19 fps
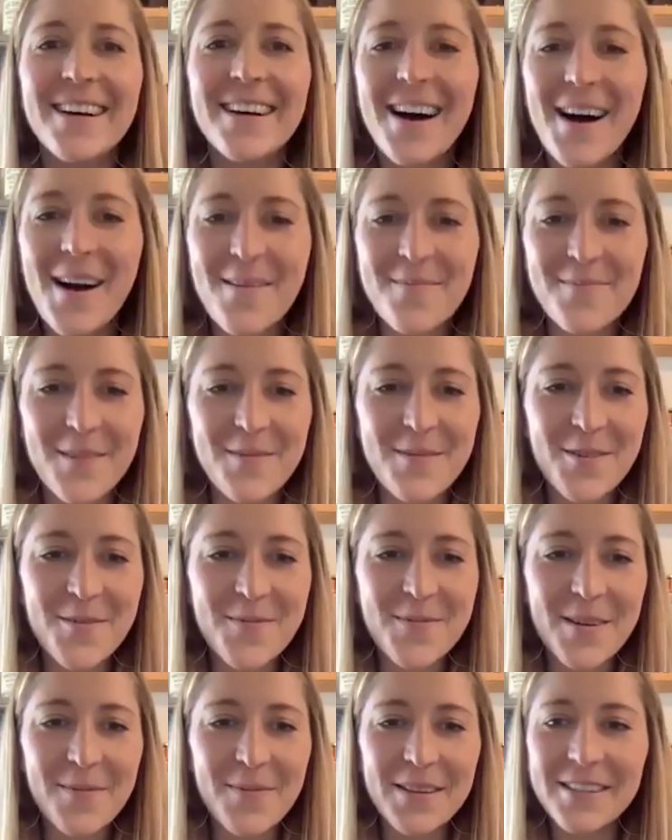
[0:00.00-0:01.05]
Let me
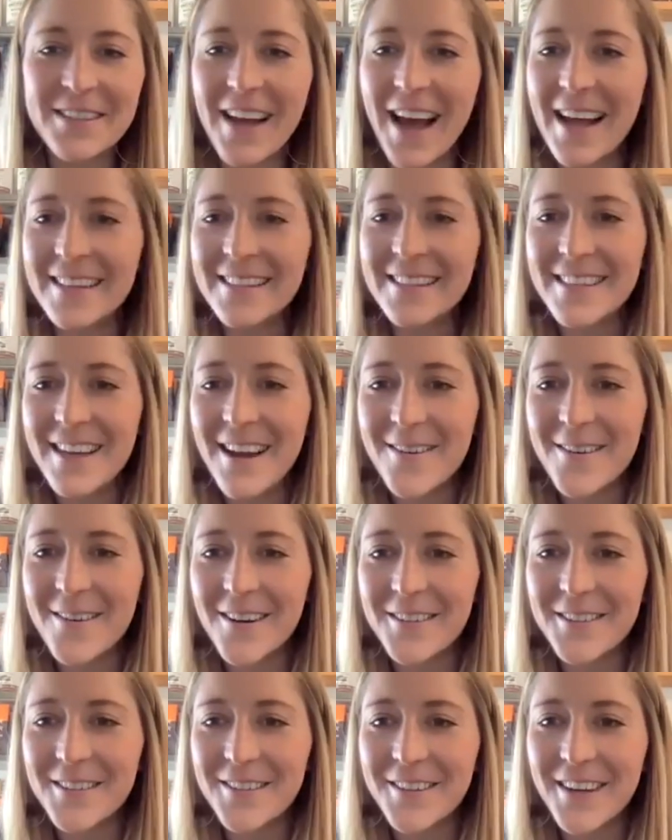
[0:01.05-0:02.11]
open up the chat and see how we're
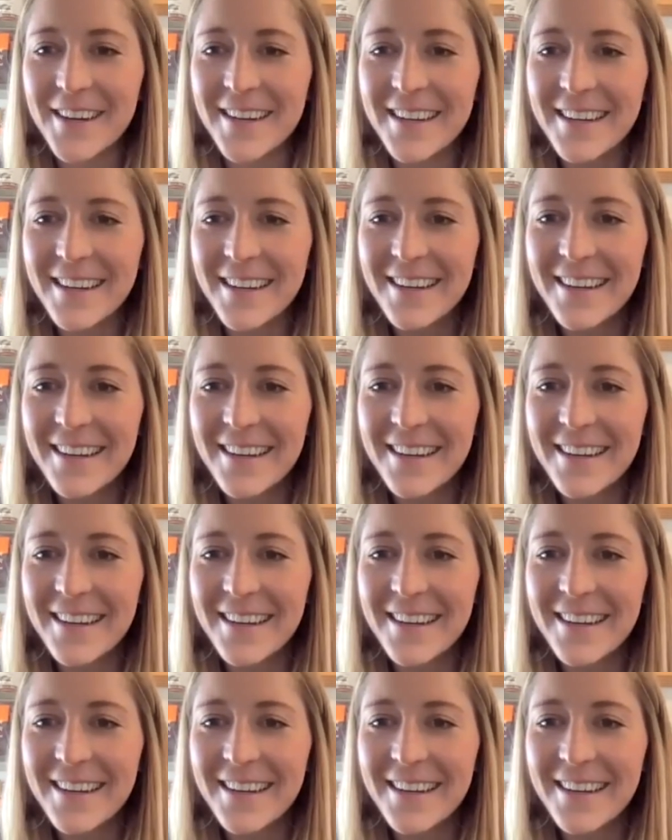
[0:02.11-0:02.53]
all doing.